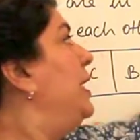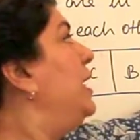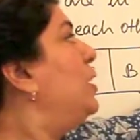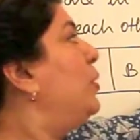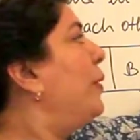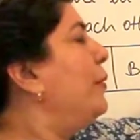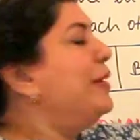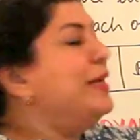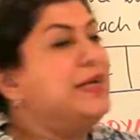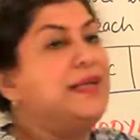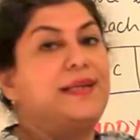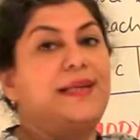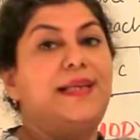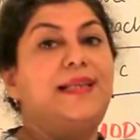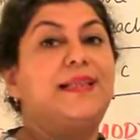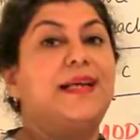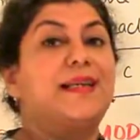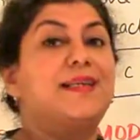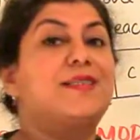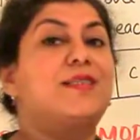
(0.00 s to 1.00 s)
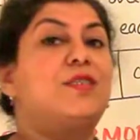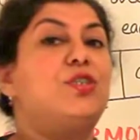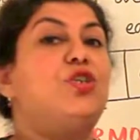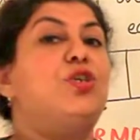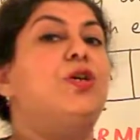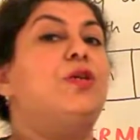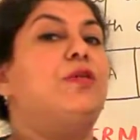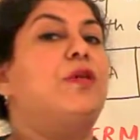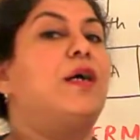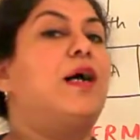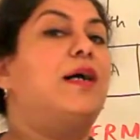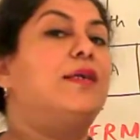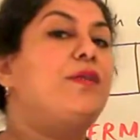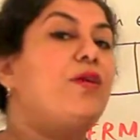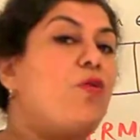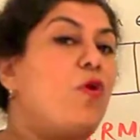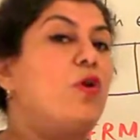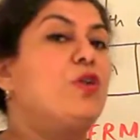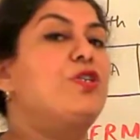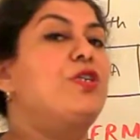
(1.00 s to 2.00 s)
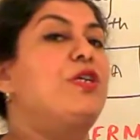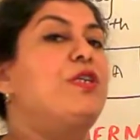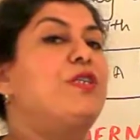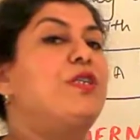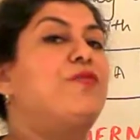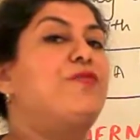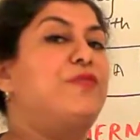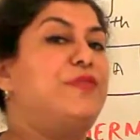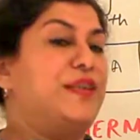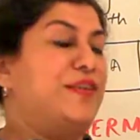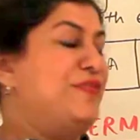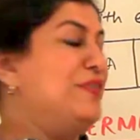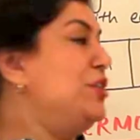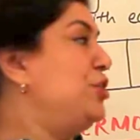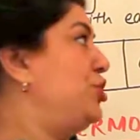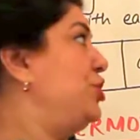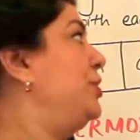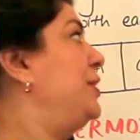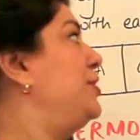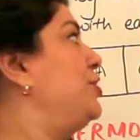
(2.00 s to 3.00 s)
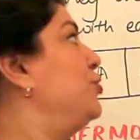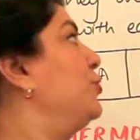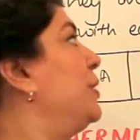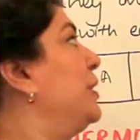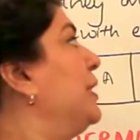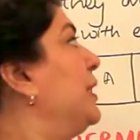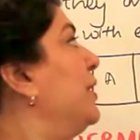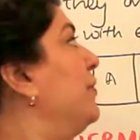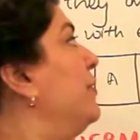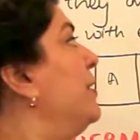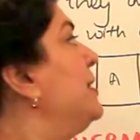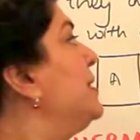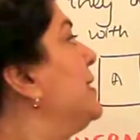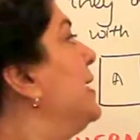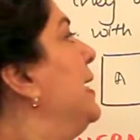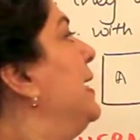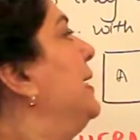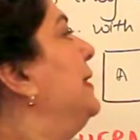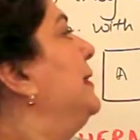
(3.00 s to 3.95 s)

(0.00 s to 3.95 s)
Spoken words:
equivalently, that is the other alternative definition that you can give, is